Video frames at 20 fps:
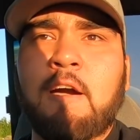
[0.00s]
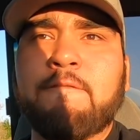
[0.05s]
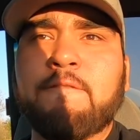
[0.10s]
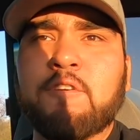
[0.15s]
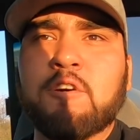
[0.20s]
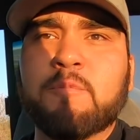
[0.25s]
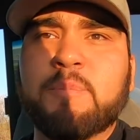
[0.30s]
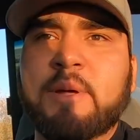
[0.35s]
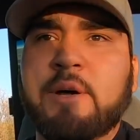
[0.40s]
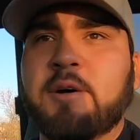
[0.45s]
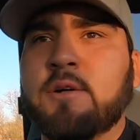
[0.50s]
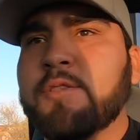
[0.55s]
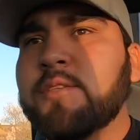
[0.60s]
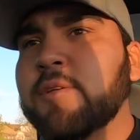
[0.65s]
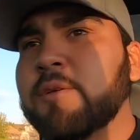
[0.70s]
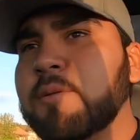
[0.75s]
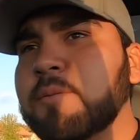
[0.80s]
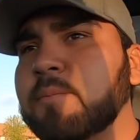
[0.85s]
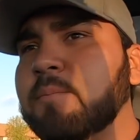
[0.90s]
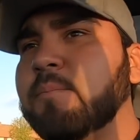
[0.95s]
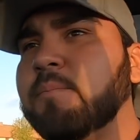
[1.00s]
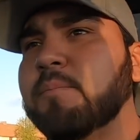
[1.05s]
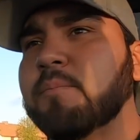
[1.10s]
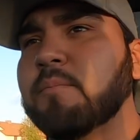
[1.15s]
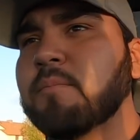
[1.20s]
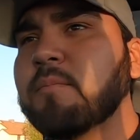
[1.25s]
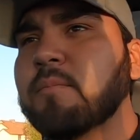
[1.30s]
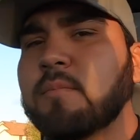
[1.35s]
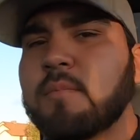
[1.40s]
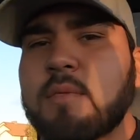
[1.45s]
off-road build,
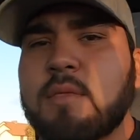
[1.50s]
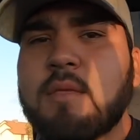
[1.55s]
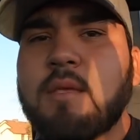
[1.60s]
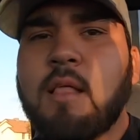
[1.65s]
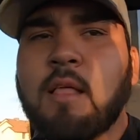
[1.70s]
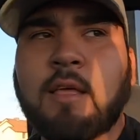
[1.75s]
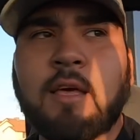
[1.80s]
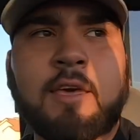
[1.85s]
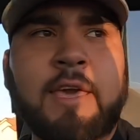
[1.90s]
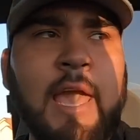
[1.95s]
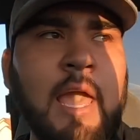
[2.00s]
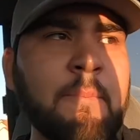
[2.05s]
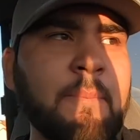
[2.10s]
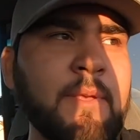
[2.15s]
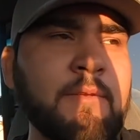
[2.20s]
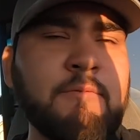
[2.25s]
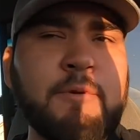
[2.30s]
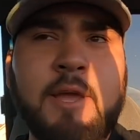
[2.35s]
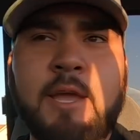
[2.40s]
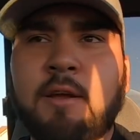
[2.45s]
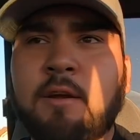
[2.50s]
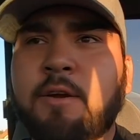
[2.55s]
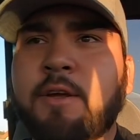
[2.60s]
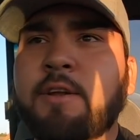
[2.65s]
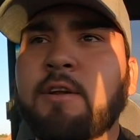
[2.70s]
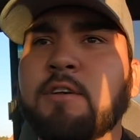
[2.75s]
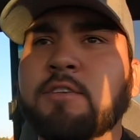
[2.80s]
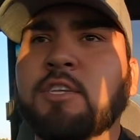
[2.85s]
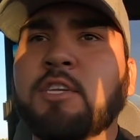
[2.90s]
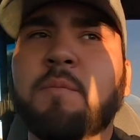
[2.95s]
like a camping rig, or,
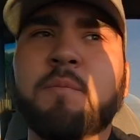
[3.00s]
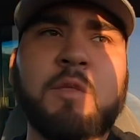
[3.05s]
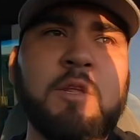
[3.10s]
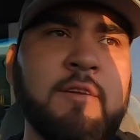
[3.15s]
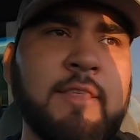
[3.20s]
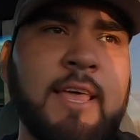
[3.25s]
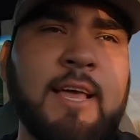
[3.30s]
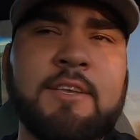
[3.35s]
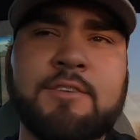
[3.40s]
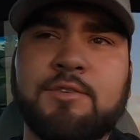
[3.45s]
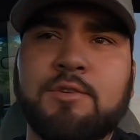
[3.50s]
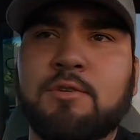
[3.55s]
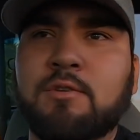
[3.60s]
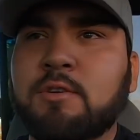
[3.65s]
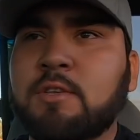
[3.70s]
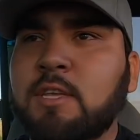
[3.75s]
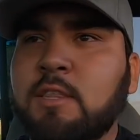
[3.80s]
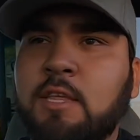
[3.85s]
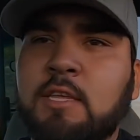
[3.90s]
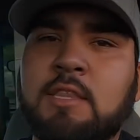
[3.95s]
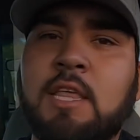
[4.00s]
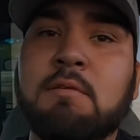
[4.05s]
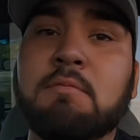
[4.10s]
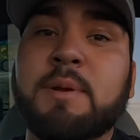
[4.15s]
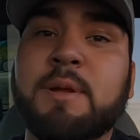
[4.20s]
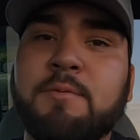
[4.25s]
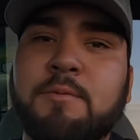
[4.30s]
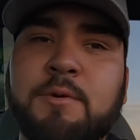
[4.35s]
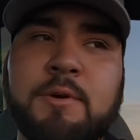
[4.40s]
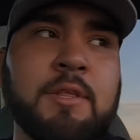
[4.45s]
you know, something of that sort. I think that'd
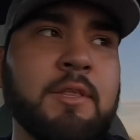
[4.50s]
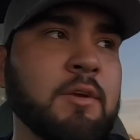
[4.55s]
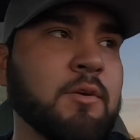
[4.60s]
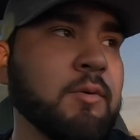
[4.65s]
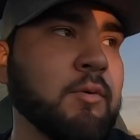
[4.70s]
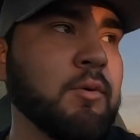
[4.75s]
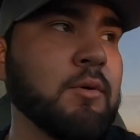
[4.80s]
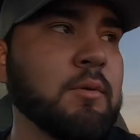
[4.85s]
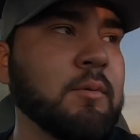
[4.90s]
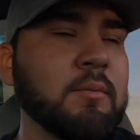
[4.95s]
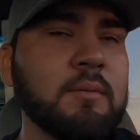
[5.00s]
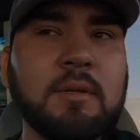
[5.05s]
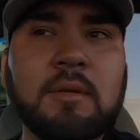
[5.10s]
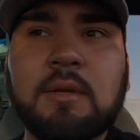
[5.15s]
be really cool.